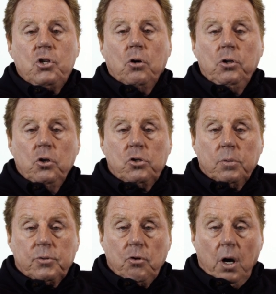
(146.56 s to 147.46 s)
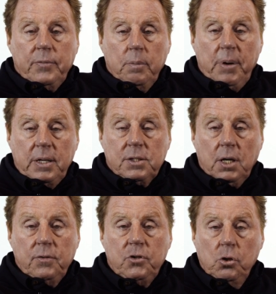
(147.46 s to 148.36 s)
sure you subscribe to
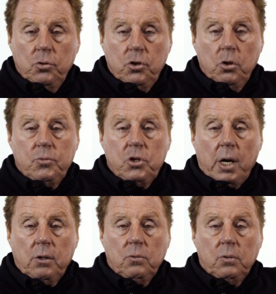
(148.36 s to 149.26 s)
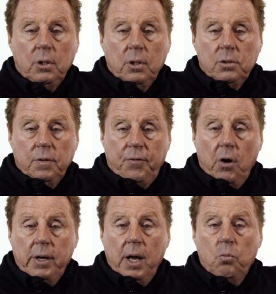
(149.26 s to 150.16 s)
Betsafe's YouTube channel to
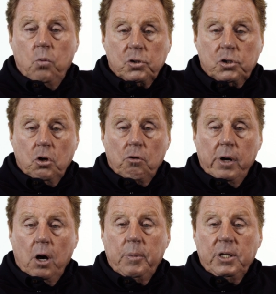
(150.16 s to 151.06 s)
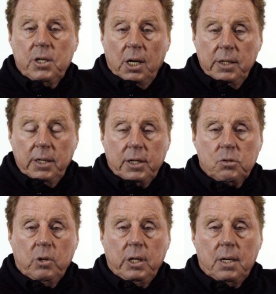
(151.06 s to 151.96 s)
find out what story I'll be telling
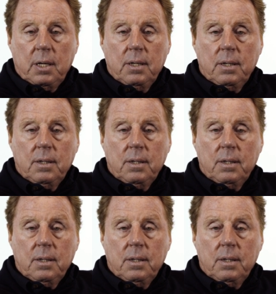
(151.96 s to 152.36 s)
next week.